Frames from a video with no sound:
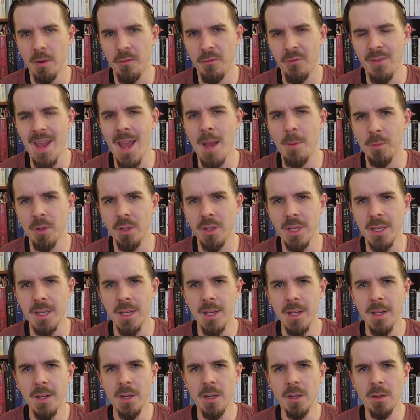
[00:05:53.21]

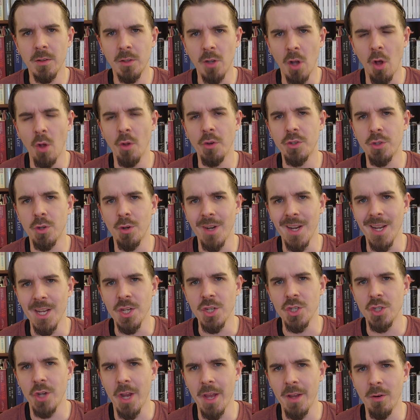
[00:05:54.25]
family culture in
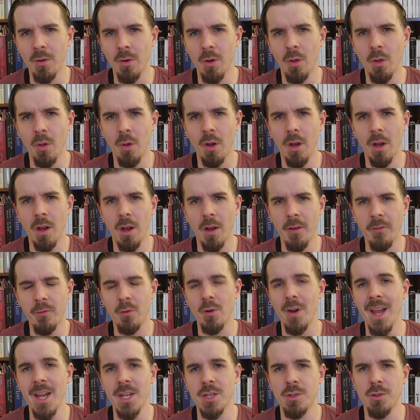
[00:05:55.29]
general
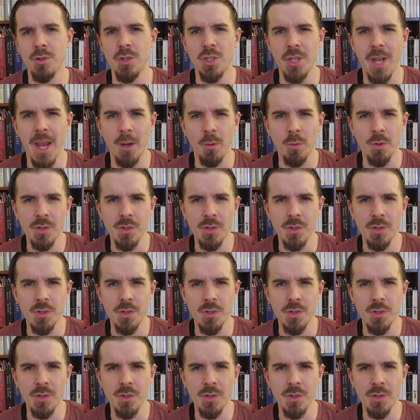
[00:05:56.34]
for Esther Jack,